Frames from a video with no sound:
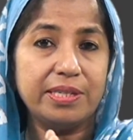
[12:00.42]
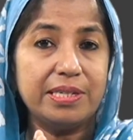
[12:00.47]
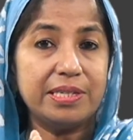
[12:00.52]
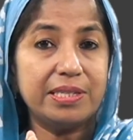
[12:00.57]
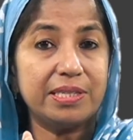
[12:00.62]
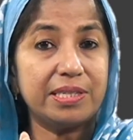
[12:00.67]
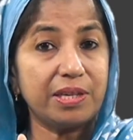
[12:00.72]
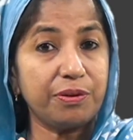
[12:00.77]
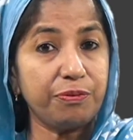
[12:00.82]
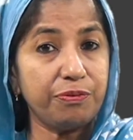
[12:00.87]

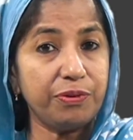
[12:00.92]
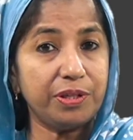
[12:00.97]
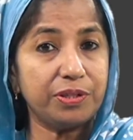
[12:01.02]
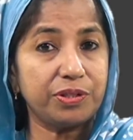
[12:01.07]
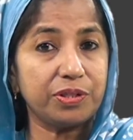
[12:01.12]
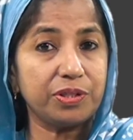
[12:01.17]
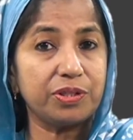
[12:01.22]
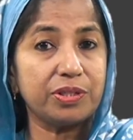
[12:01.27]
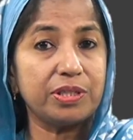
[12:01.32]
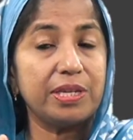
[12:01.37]

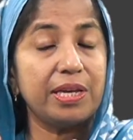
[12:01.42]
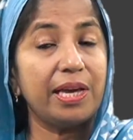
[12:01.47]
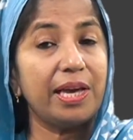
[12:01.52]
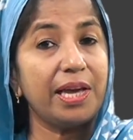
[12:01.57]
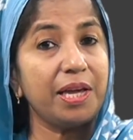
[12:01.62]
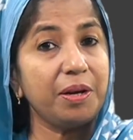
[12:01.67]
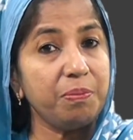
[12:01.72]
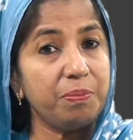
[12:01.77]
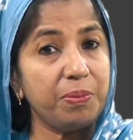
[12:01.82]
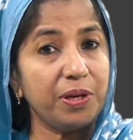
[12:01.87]
suffixes
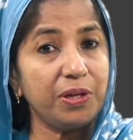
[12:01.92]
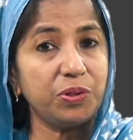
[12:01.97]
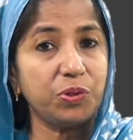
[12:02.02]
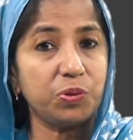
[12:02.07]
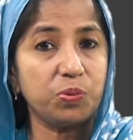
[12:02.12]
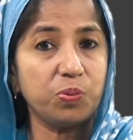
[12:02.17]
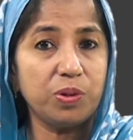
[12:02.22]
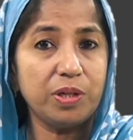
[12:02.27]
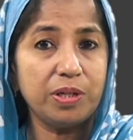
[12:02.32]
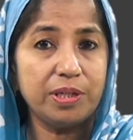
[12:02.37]
and base
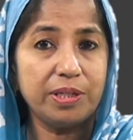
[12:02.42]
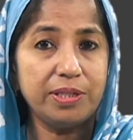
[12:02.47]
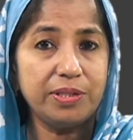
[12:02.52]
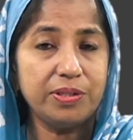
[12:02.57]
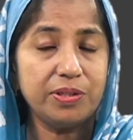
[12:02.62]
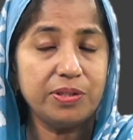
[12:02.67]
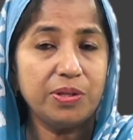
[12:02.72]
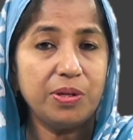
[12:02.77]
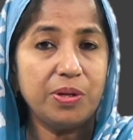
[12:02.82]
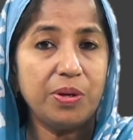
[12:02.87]
words
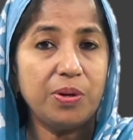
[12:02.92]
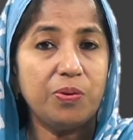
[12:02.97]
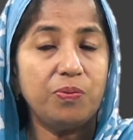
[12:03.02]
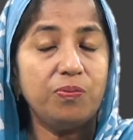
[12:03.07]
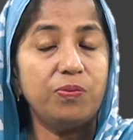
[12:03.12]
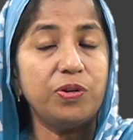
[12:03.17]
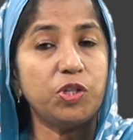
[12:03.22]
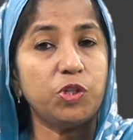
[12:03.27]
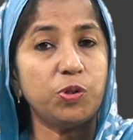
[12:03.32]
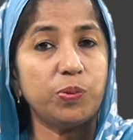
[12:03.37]

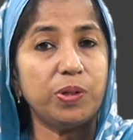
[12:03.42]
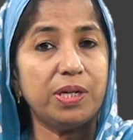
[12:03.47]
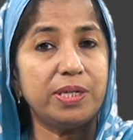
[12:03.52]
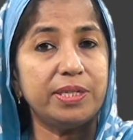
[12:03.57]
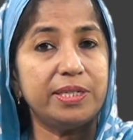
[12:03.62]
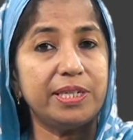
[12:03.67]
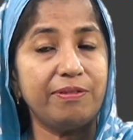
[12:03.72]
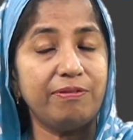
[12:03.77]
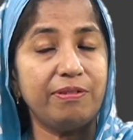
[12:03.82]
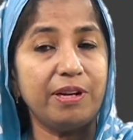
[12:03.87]
which will
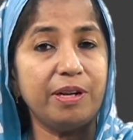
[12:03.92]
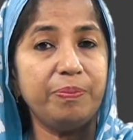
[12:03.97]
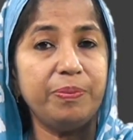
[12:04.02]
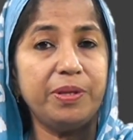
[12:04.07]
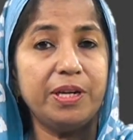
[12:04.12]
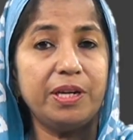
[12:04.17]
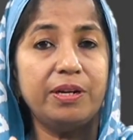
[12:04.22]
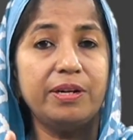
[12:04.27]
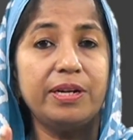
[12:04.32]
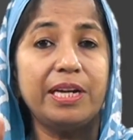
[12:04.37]
develop
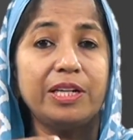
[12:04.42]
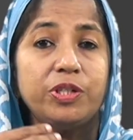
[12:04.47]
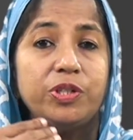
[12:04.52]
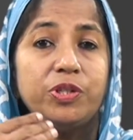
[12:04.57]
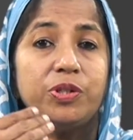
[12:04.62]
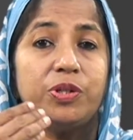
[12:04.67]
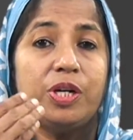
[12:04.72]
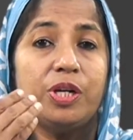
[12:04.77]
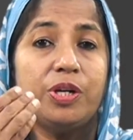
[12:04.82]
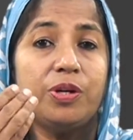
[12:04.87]
their
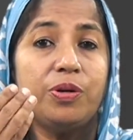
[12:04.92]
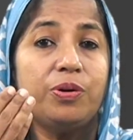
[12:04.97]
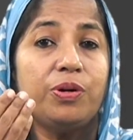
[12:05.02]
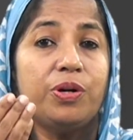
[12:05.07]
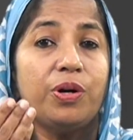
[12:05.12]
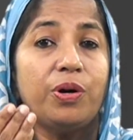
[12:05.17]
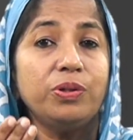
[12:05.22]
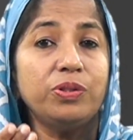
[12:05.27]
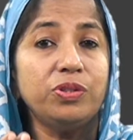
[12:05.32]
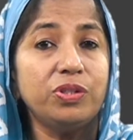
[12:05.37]
natural
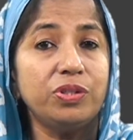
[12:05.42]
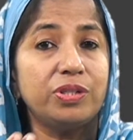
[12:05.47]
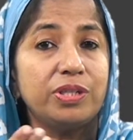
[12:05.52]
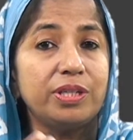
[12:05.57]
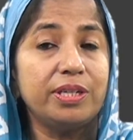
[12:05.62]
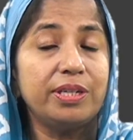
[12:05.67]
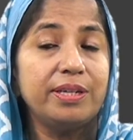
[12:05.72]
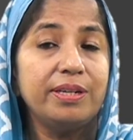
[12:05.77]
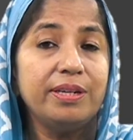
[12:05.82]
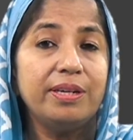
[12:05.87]

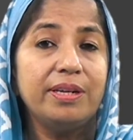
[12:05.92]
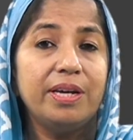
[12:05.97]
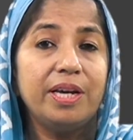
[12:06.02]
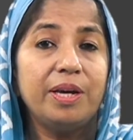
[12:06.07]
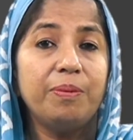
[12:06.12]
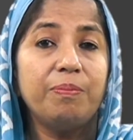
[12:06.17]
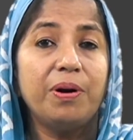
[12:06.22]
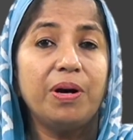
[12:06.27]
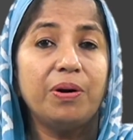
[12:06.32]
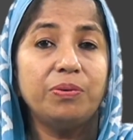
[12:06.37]
curiosity
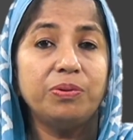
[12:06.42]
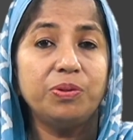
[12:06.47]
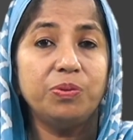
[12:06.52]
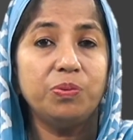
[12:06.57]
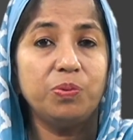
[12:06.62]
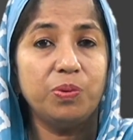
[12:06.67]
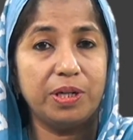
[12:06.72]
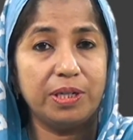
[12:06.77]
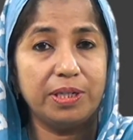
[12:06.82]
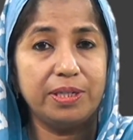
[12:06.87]
about
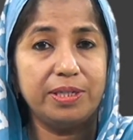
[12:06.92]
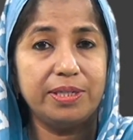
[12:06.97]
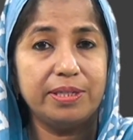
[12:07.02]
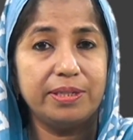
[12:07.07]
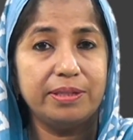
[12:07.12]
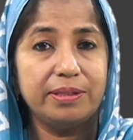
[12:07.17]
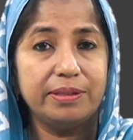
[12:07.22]
words.